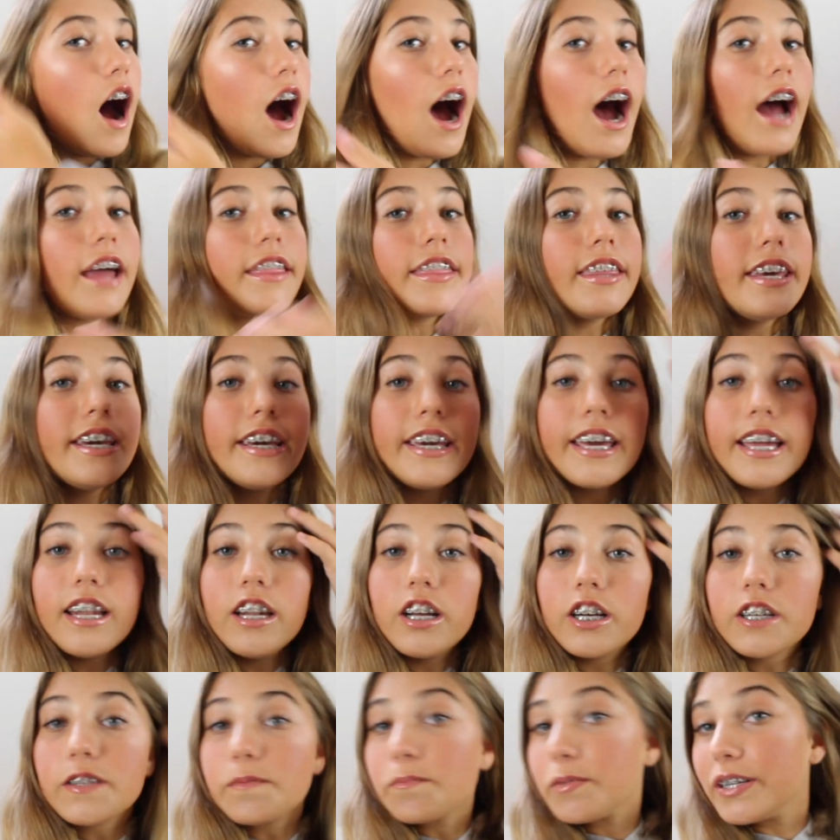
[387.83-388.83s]
I think it
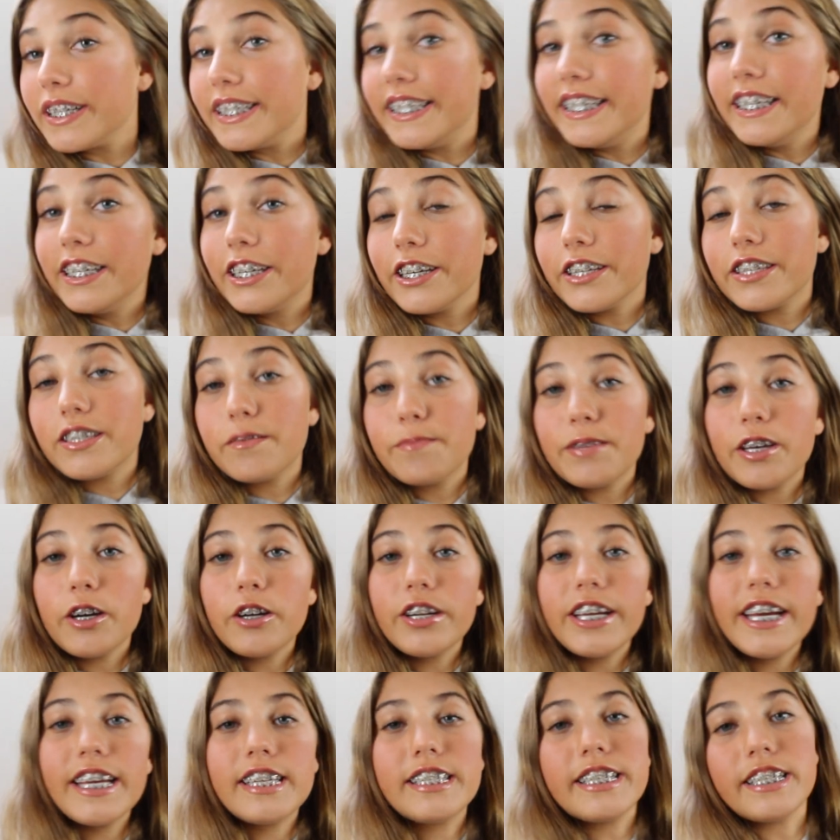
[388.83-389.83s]
looks pretty good, to be
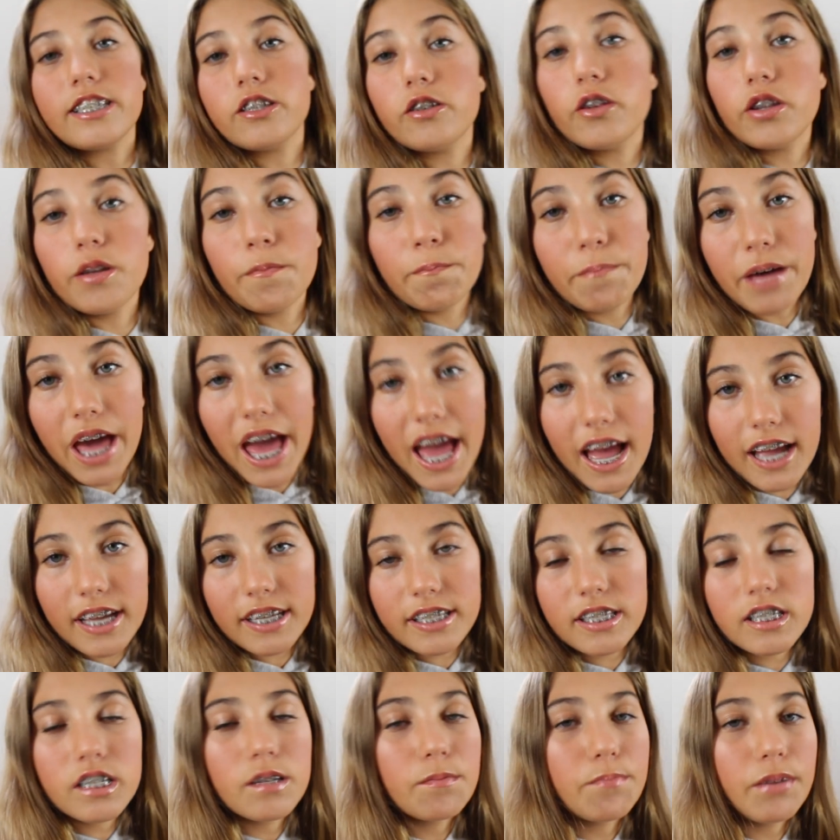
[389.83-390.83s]
honest. It's not the
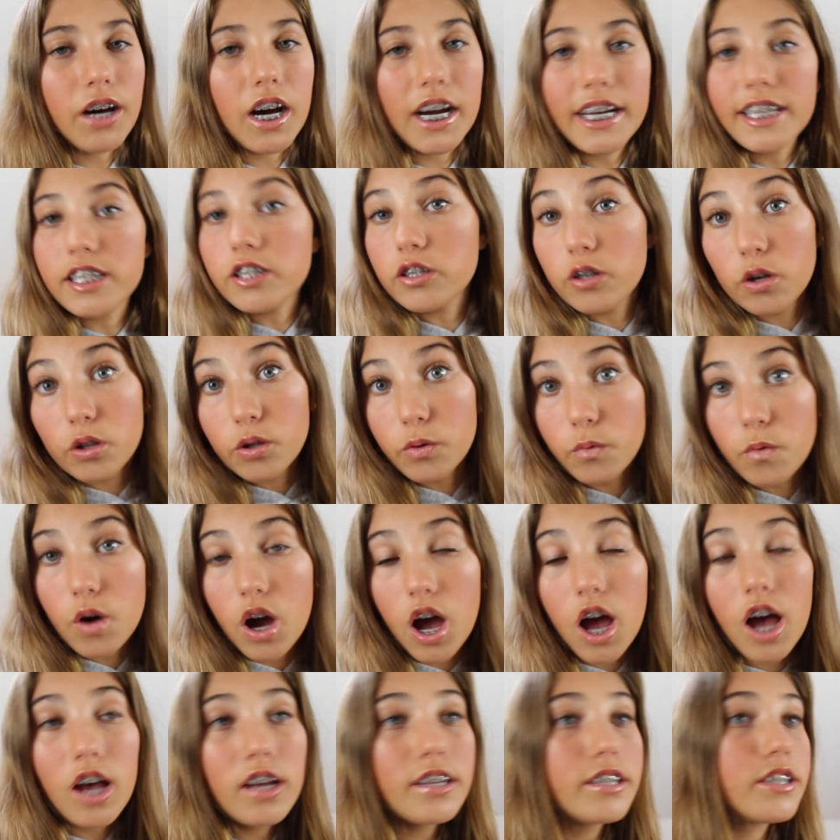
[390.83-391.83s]
best, but it's not the
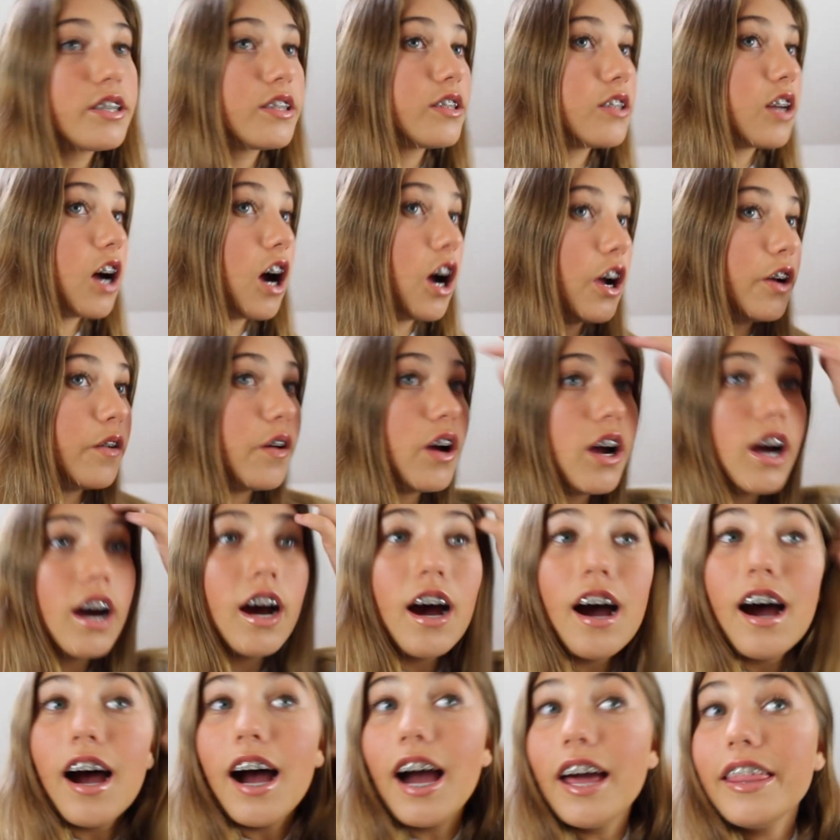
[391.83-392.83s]
worst. So
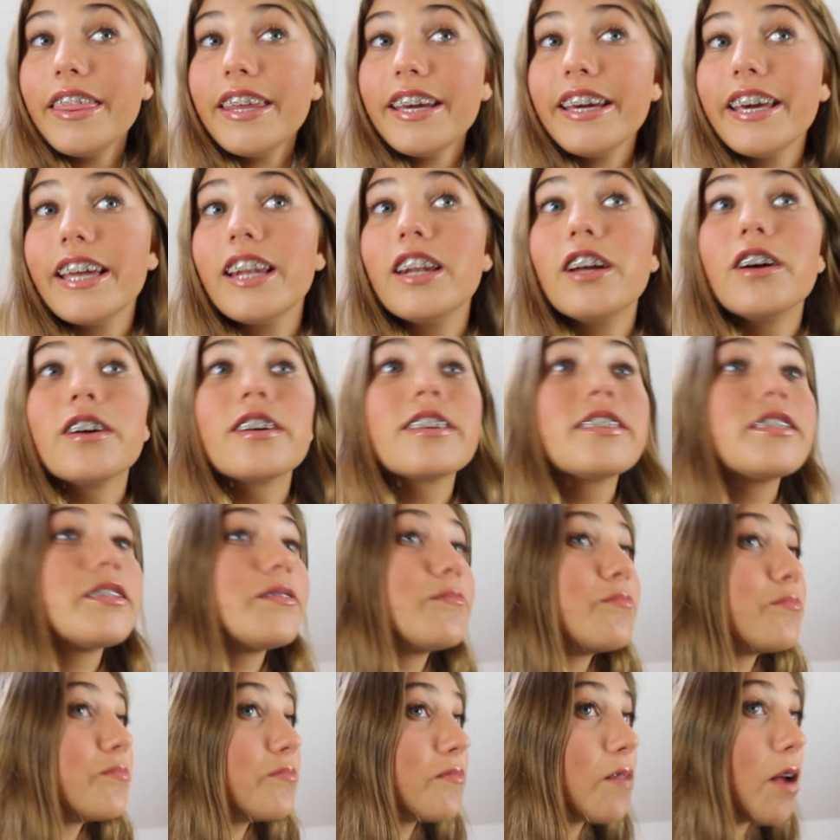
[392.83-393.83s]
I think it
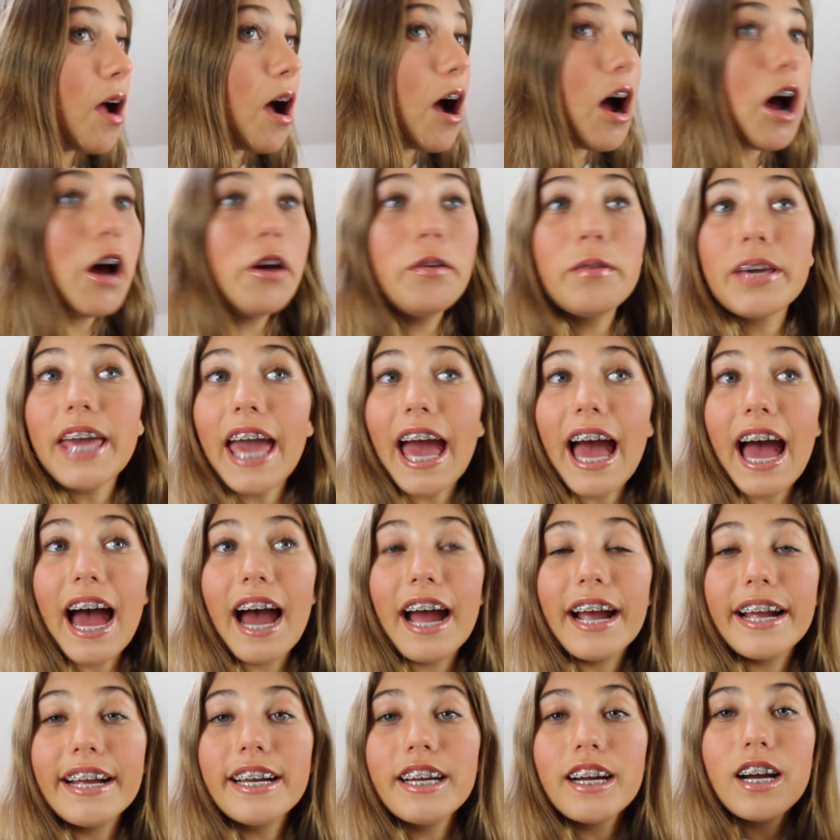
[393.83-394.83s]
looks
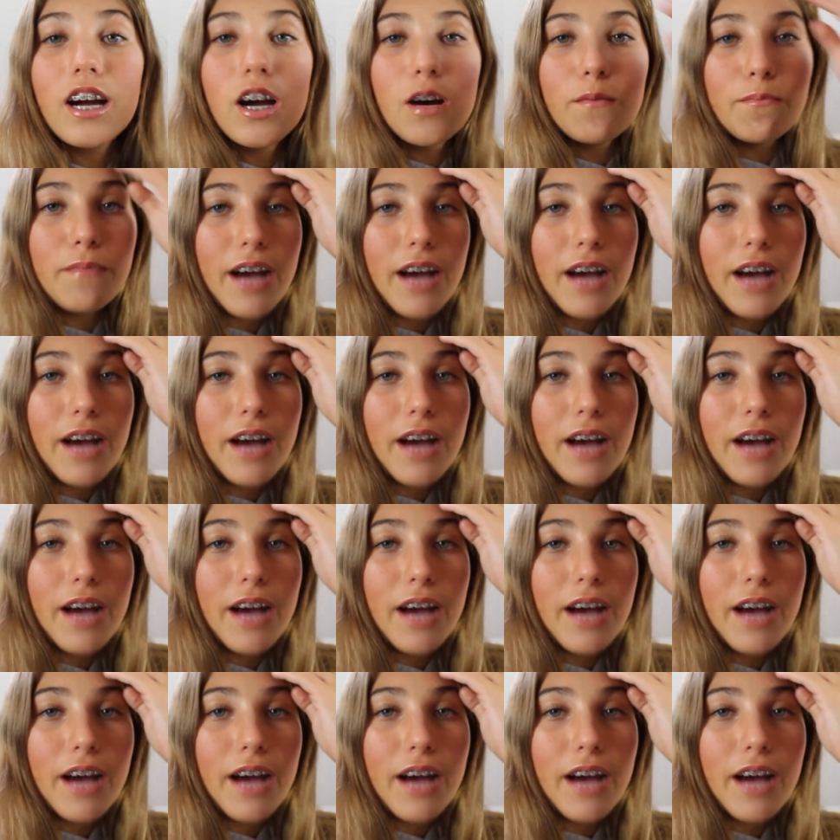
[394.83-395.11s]
okay.